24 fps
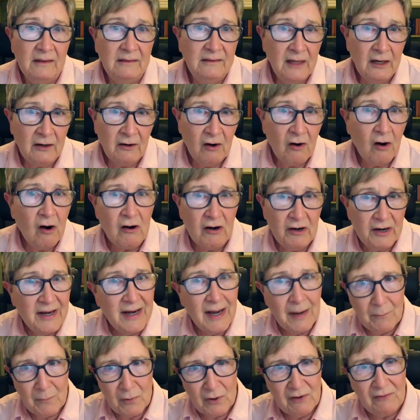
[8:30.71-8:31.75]
There are a
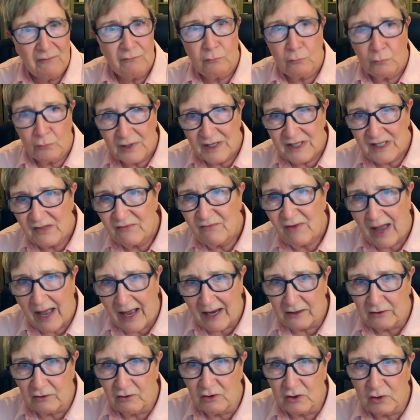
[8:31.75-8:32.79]
number of risk
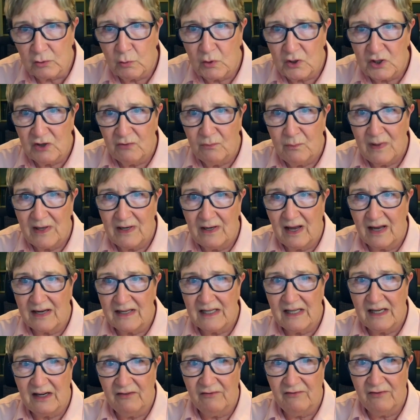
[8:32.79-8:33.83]
factors which have been
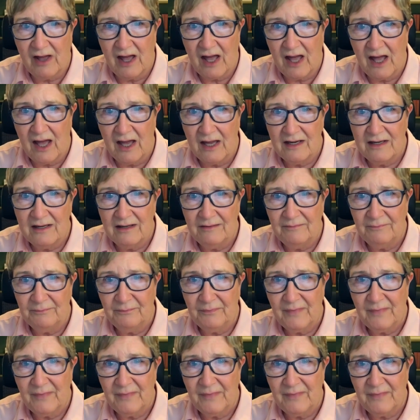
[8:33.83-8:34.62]
identified,